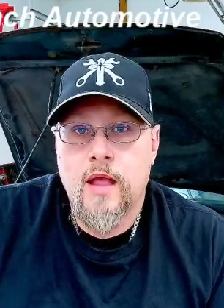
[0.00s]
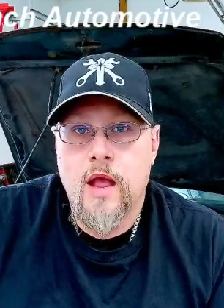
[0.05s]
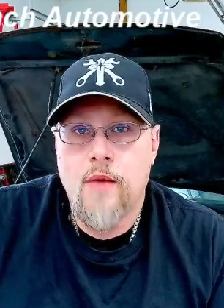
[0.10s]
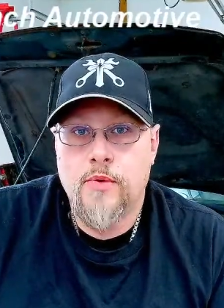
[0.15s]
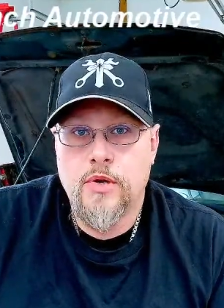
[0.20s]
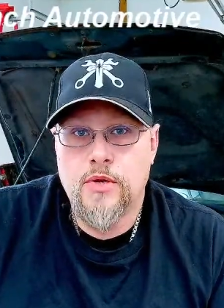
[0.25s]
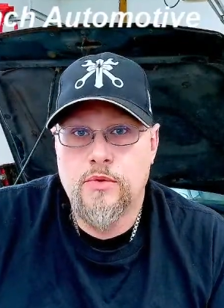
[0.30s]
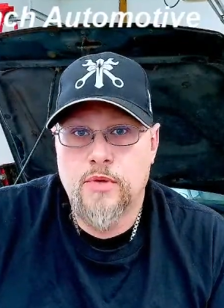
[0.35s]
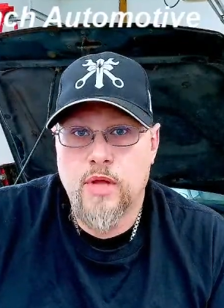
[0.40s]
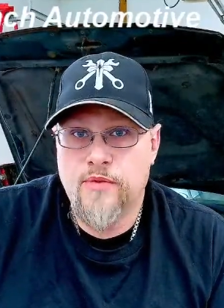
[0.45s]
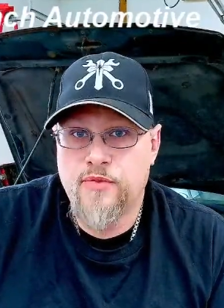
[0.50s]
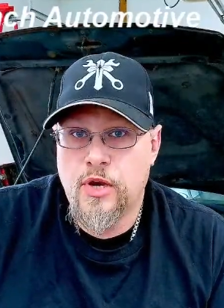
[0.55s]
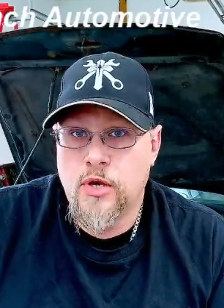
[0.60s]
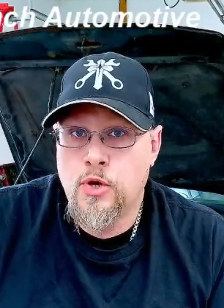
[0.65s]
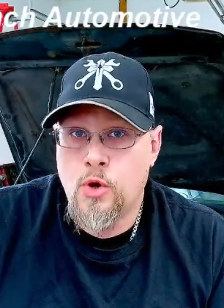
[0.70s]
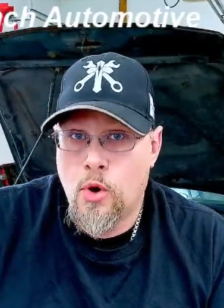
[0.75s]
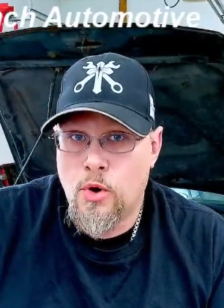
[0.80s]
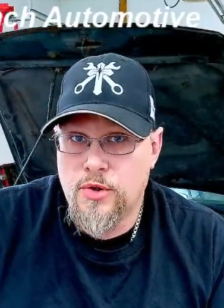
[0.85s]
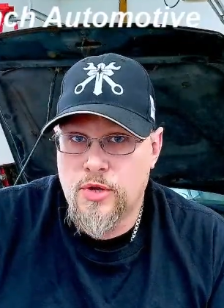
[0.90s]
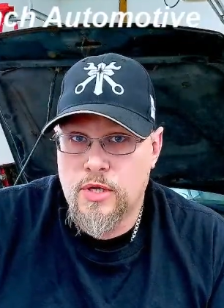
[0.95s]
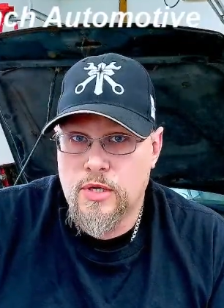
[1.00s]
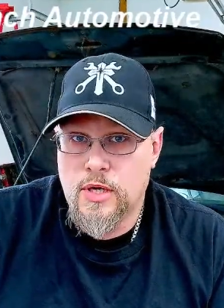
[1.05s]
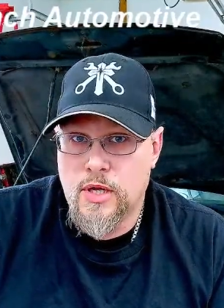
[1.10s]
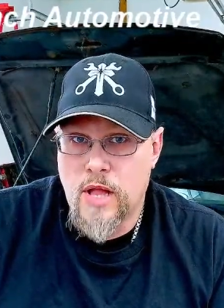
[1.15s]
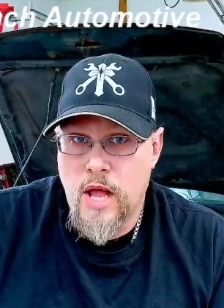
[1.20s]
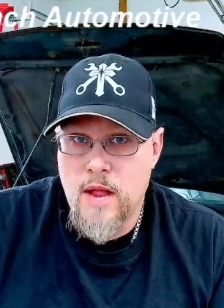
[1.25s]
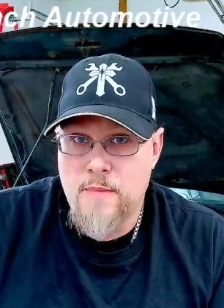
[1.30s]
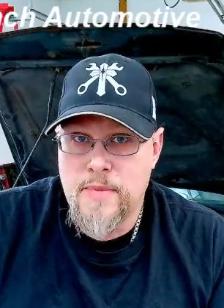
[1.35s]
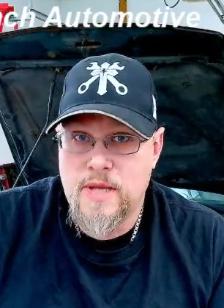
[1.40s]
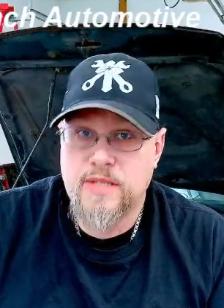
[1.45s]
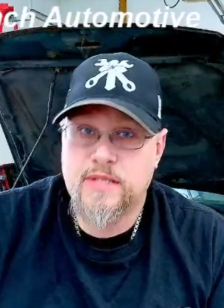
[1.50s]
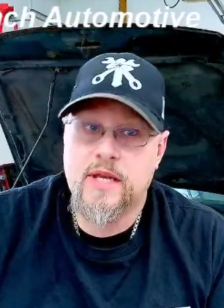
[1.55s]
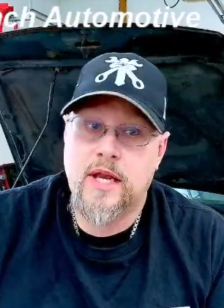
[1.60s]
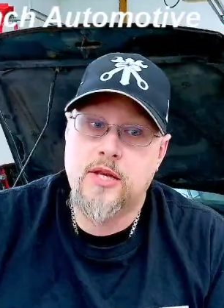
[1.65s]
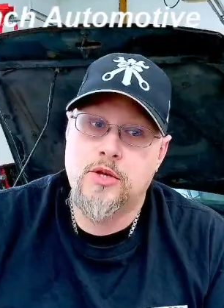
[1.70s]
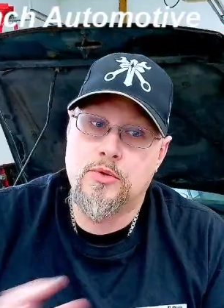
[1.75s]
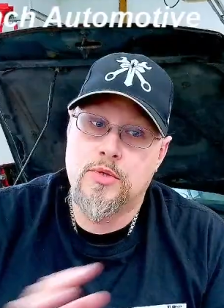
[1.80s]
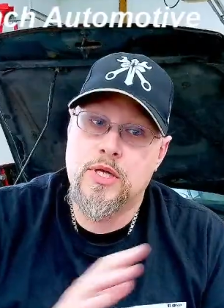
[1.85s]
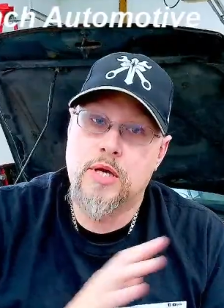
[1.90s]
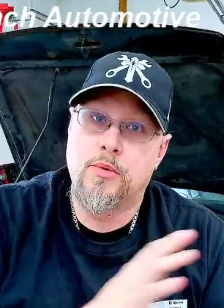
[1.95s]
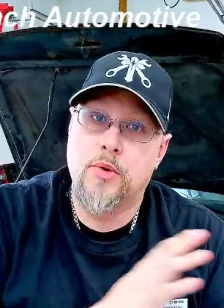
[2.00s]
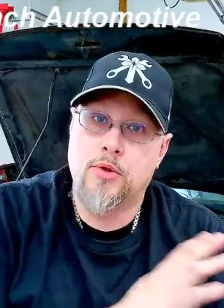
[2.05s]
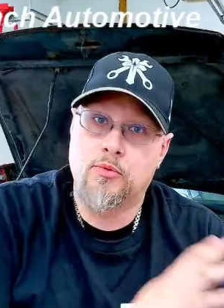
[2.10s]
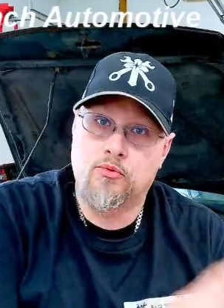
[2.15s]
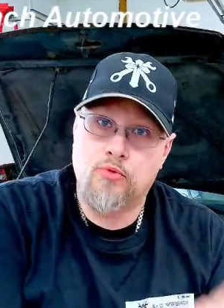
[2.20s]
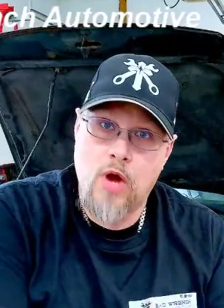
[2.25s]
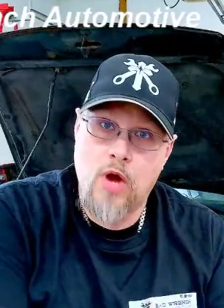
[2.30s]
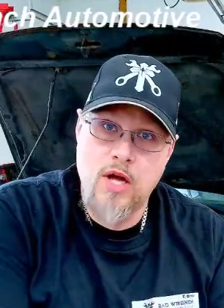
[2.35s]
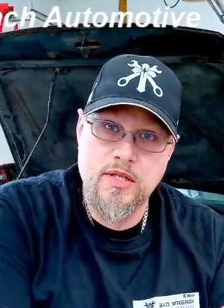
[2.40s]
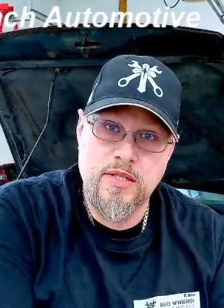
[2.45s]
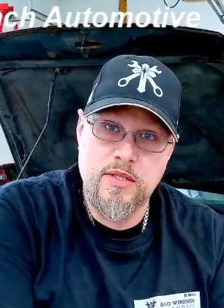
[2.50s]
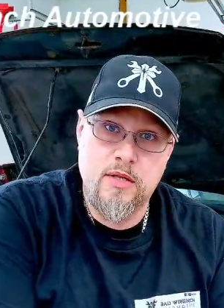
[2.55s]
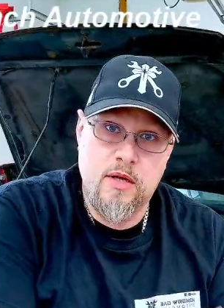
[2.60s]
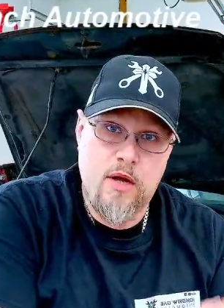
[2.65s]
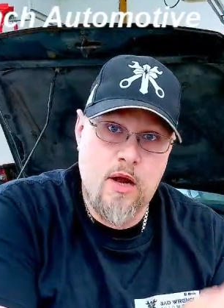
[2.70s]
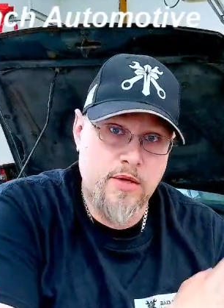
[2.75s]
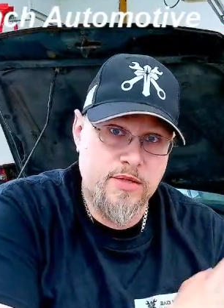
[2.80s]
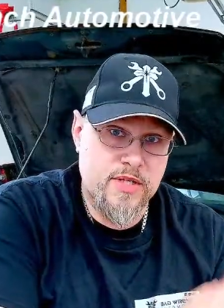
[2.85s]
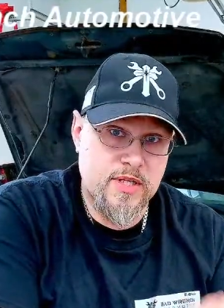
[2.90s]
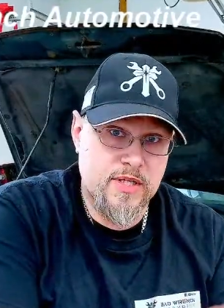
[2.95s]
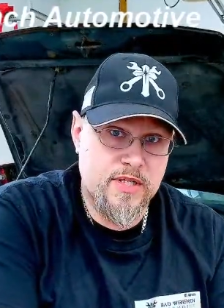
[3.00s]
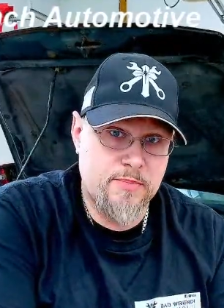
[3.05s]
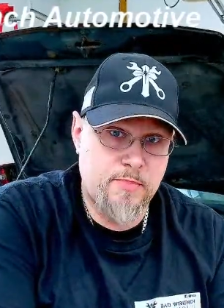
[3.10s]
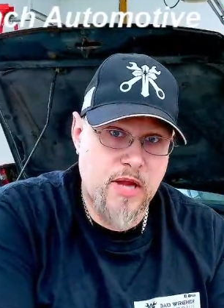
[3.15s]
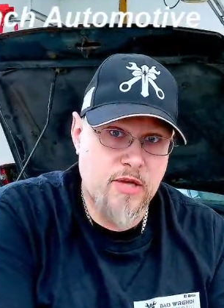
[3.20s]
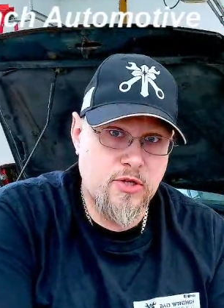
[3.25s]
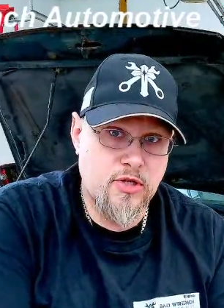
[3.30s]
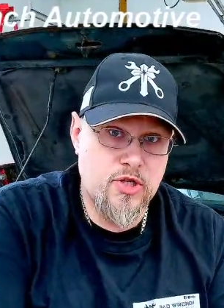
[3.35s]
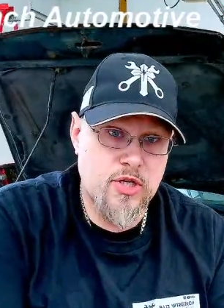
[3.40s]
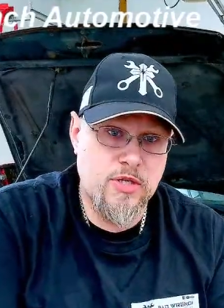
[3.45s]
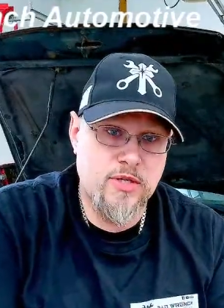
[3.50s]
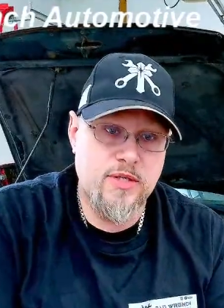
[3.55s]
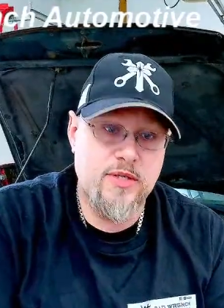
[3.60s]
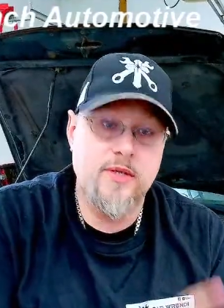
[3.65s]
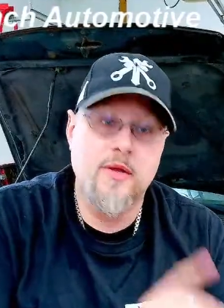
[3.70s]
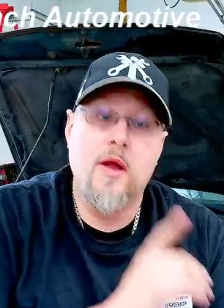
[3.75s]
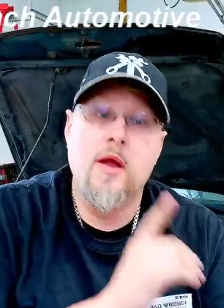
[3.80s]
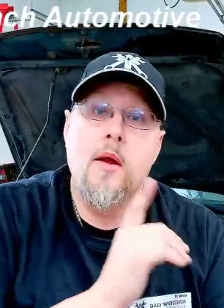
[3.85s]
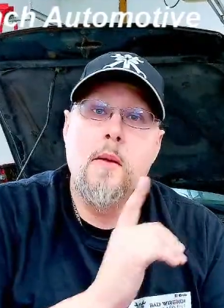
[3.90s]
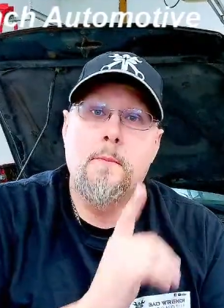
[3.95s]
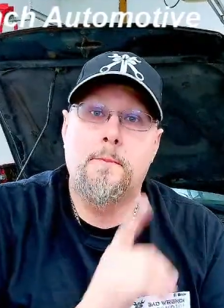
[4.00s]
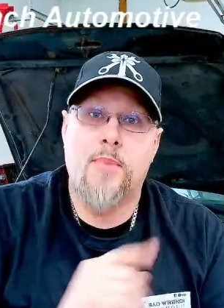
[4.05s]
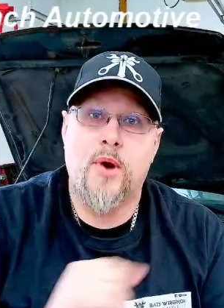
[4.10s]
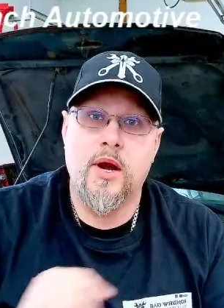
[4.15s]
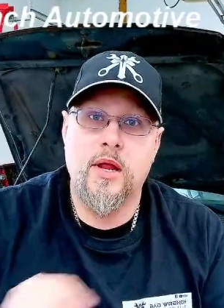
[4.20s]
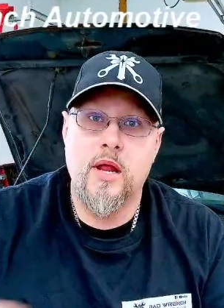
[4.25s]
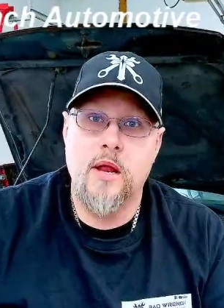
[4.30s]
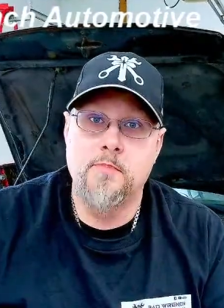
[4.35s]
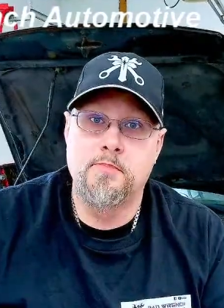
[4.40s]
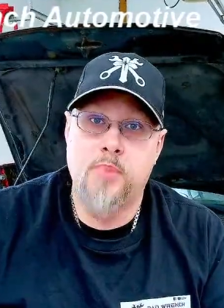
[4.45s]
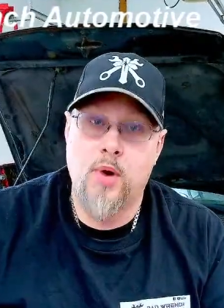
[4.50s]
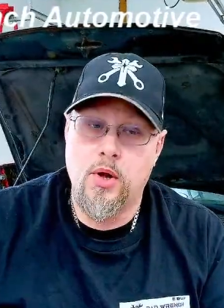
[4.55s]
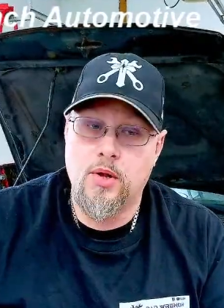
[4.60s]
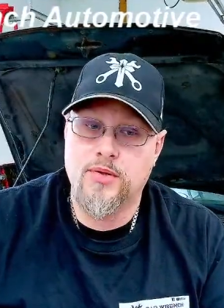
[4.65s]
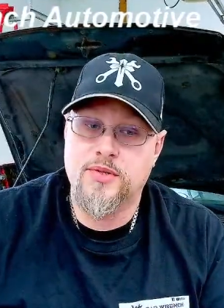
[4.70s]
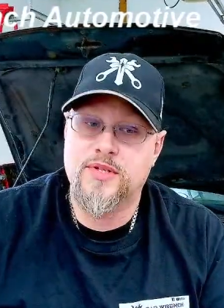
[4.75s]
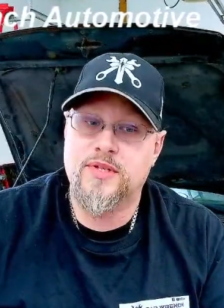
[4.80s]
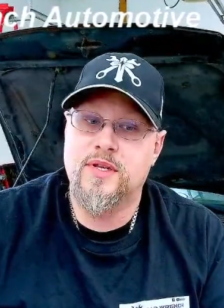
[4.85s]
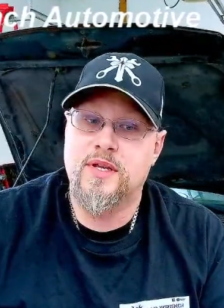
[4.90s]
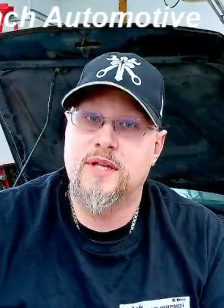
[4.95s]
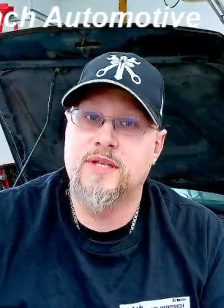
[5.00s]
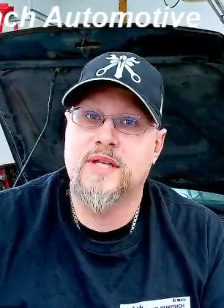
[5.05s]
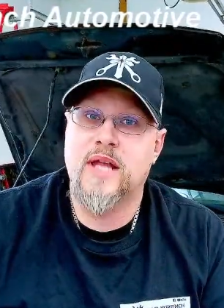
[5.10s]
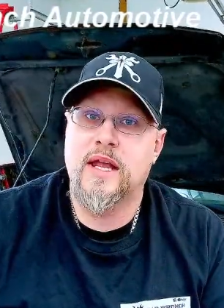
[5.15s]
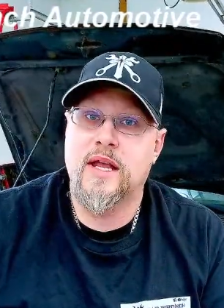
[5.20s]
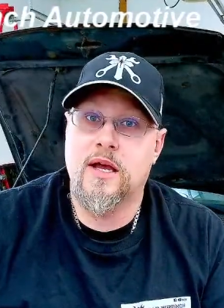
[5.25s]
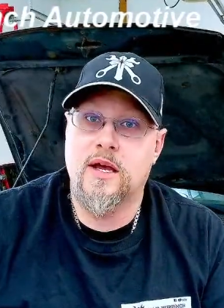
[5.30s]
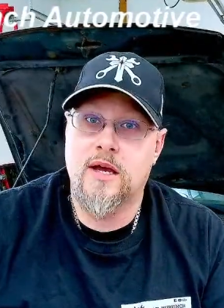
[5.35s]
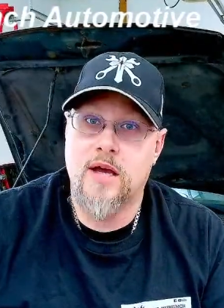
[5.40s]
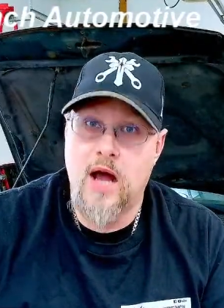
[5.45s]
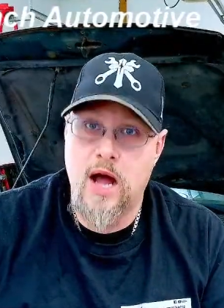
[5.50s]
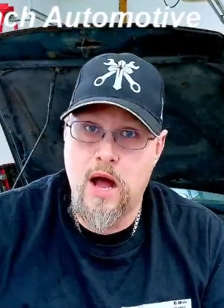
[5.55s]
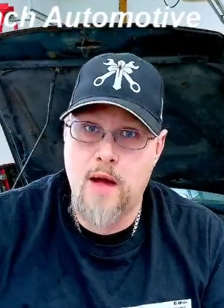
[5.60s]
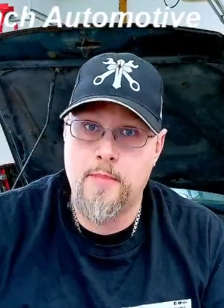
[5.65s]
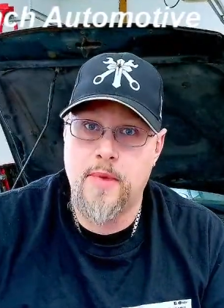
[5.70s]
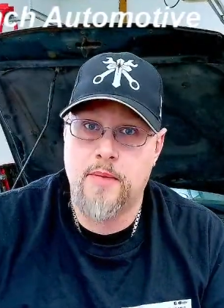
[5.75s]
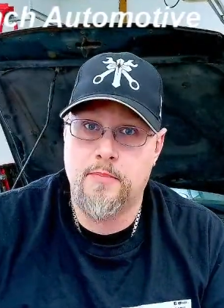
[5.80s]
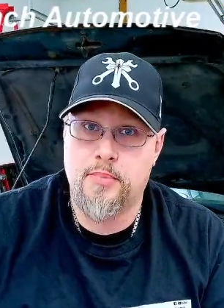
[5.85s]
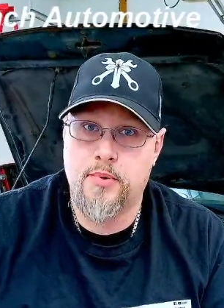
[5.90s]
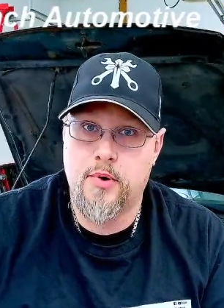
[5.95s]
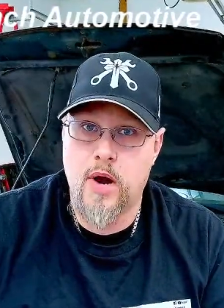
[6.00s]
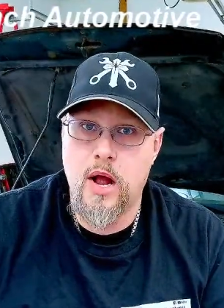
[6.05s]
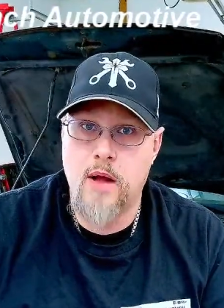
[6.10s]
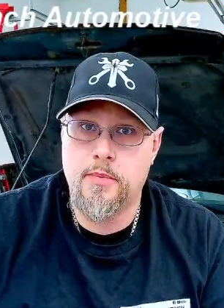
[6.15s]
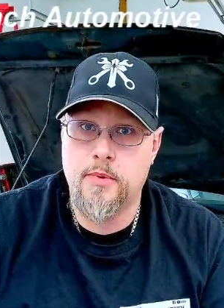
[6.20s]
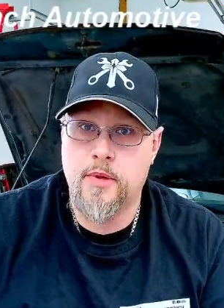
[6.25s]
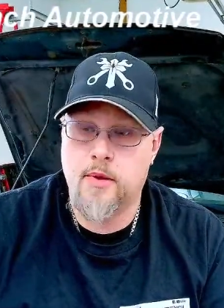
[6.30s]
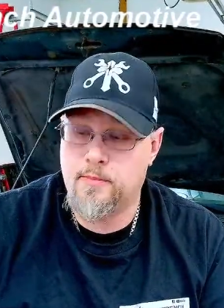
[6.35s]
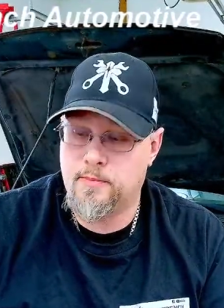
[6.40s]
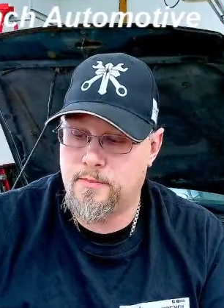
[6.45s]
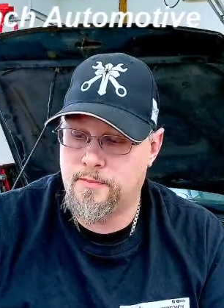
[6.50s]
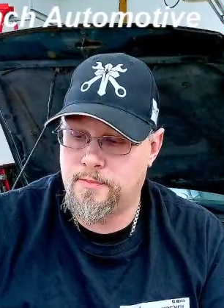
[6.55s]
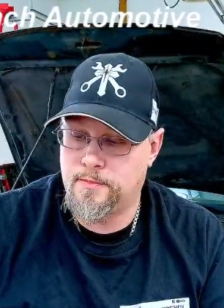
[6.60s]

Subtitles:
And when you live in northern climates and you deal with rust on suspensions, breaking bolts is a common problem.